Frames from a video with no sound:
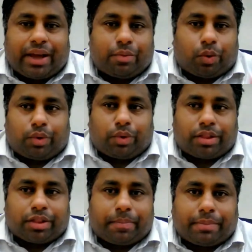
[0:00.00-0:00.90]
One
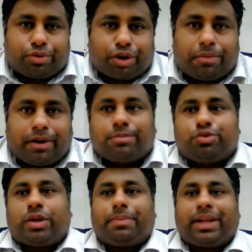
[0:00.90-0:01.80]
of the big problems
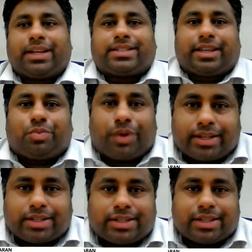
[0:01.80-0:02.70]
with plastic
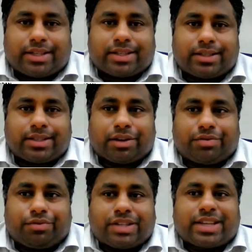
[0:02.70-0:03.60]
waste is the
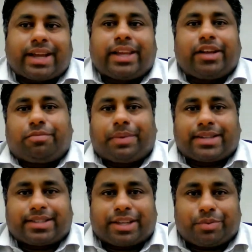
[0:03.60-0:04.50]
recycling of
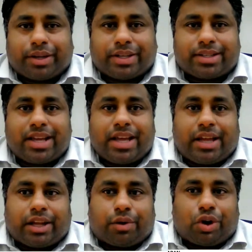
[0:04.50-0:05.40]
plastic waste.
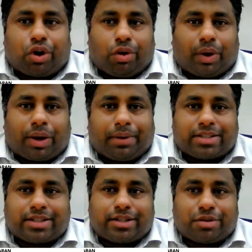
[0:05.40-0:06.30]
Now, we all want
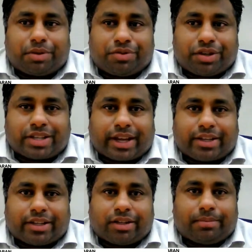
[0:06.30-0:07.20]
plastics to be
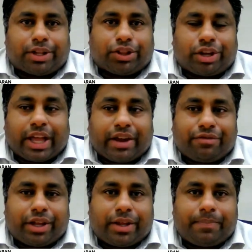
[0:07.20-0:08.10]
recycled, but not
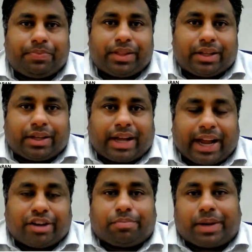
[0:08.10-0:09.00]
every
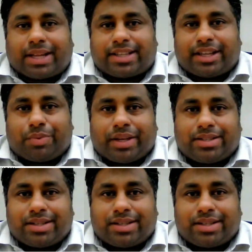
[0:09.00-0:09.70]
kind of plastic waste is